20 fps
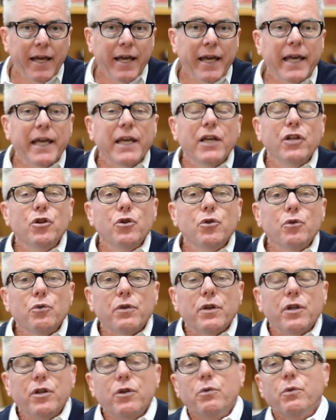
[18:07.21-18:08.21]
he knew
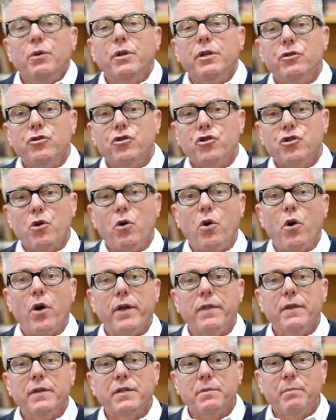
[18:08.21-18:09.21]
that you would enjoy
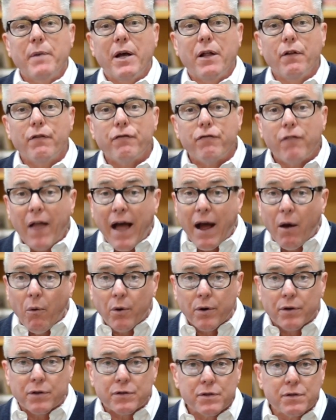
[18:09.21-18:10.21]
the smell of
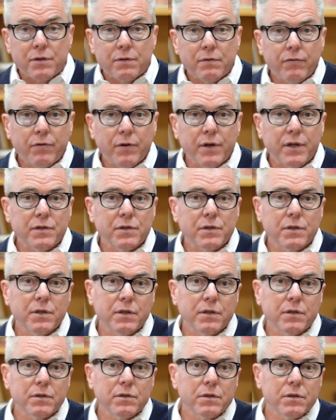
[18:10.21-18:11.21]
flowers for
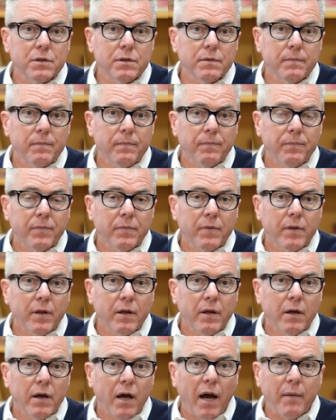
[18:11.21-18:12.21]
instance.
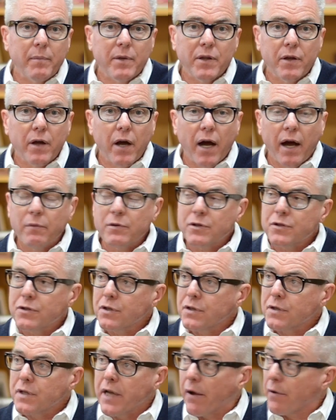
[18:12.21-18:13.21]
I mean, I was
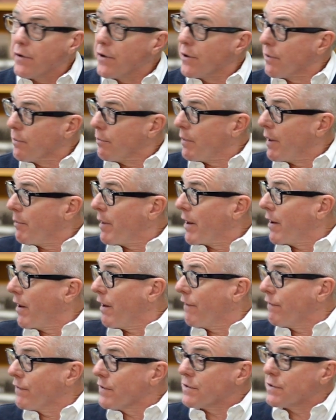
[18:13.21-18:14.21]
just out here by my
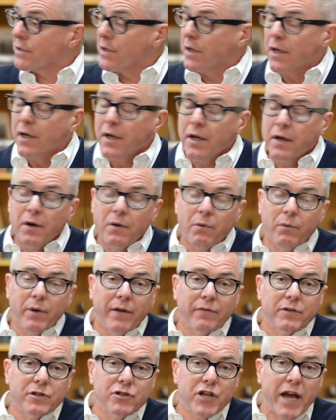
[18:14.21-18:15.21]
office. We
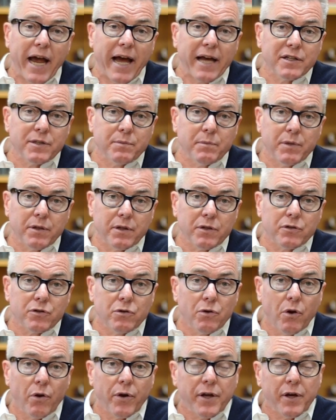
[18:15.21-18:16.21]
have a jasmine that's
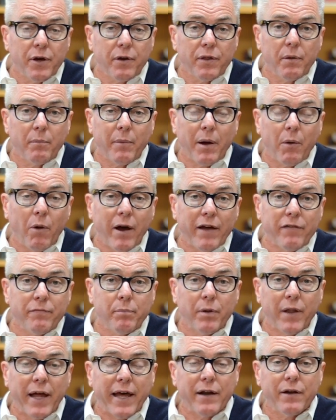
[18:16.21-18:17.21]
growing here that my wife
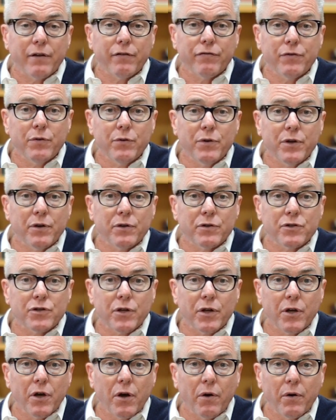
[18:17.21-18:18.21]
planted a few years
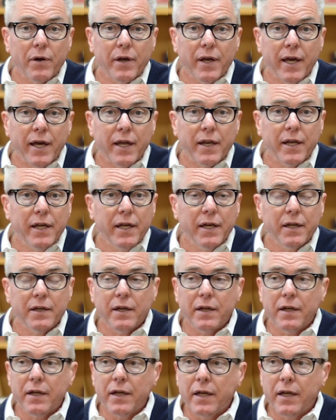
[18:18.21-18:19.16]
ago, and it